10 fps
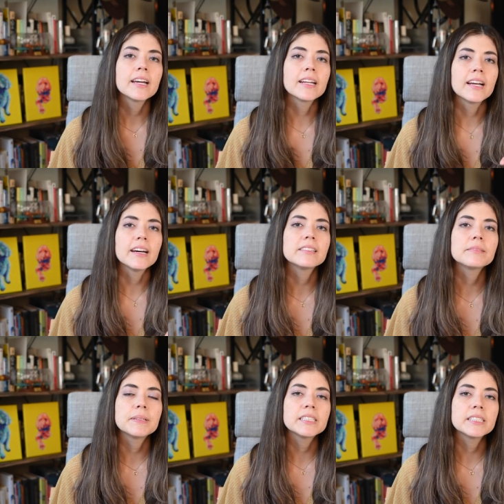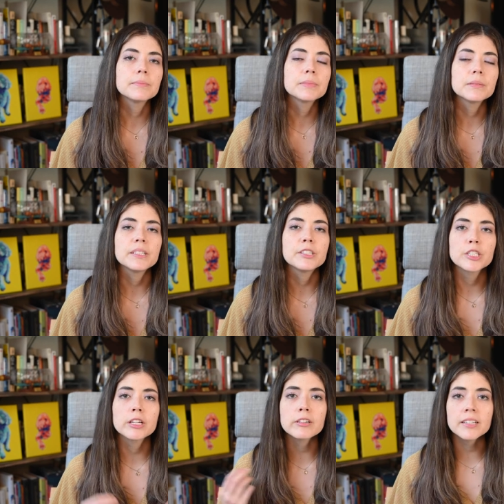and it has been deemed to be
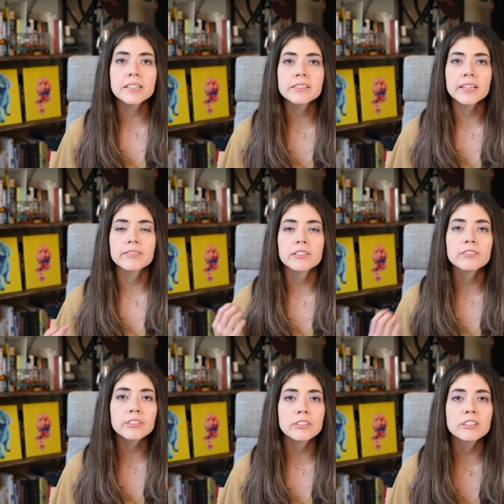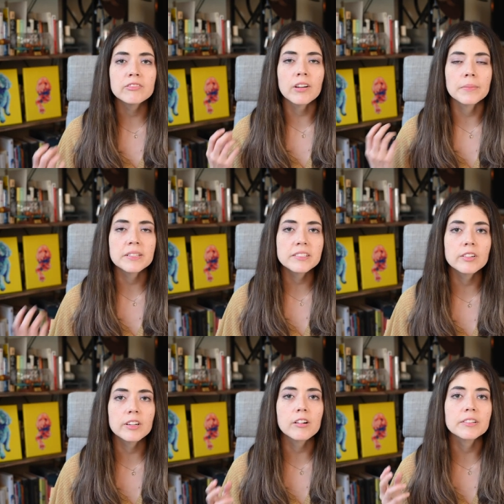generally safe in food,
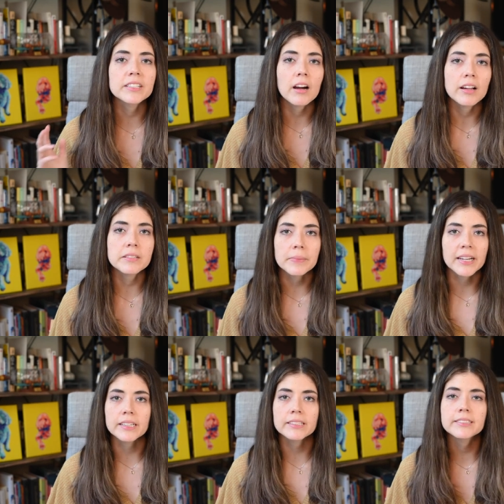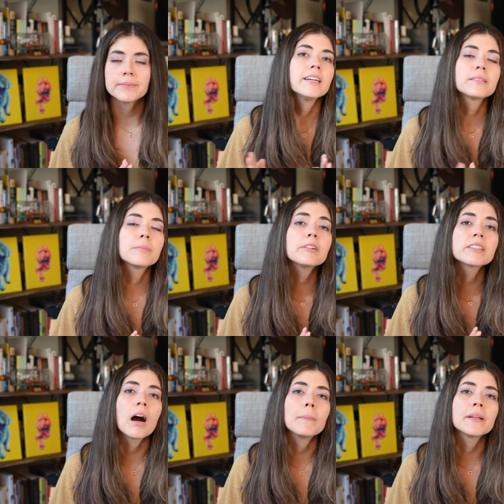pharmaceuticals, and cosmetics. It's
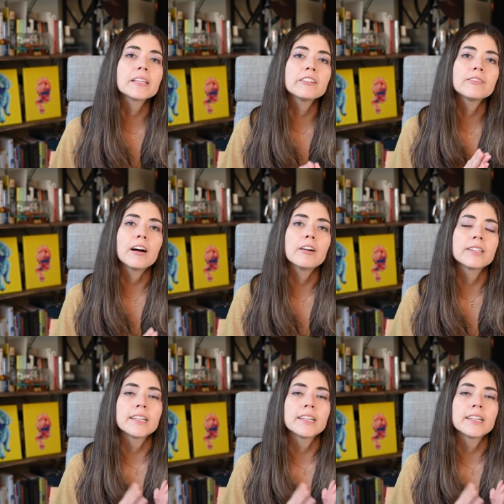most commonly found